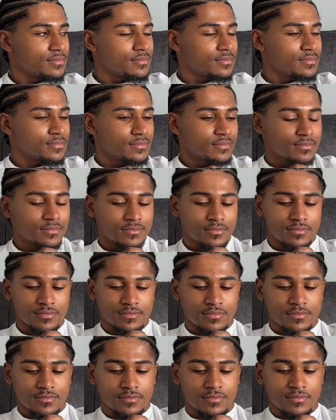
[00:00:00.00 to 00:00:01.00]

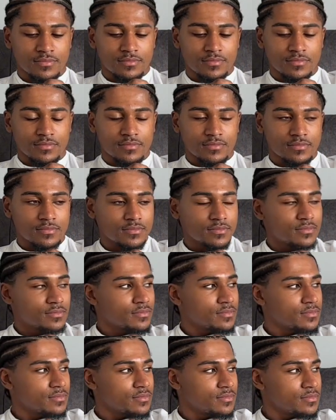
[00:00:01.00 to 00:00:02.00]

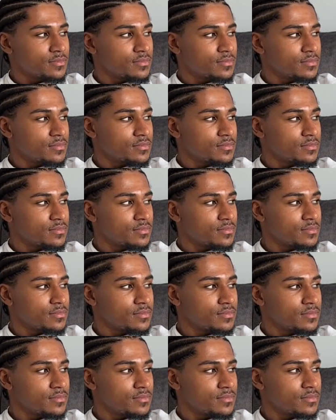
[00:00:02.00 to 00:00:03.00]

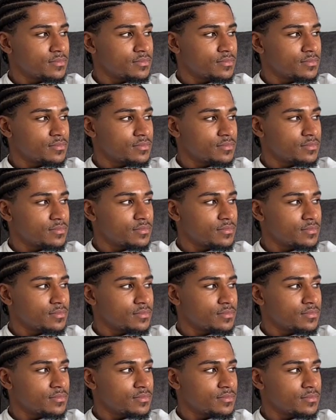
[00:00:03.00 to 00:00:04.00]

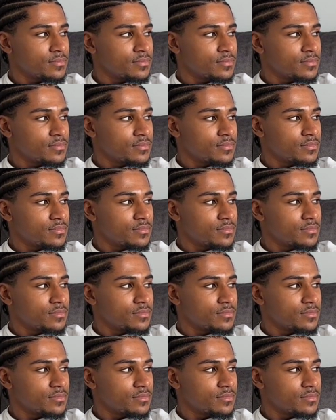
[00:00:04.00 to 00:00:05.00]

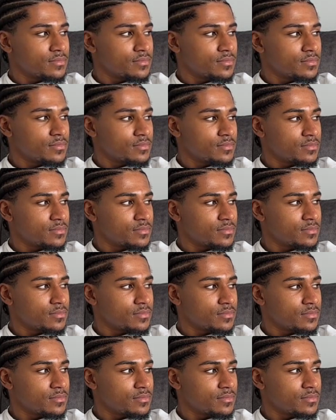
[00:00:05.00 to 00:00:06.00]

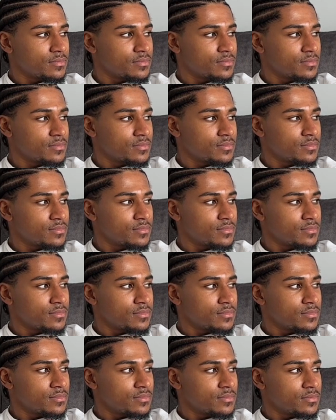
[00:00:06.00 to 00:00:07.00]

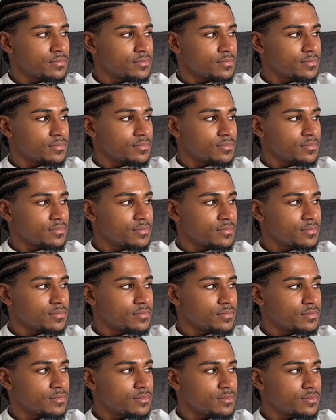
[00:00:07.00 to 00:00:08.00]
This person isn't speaking.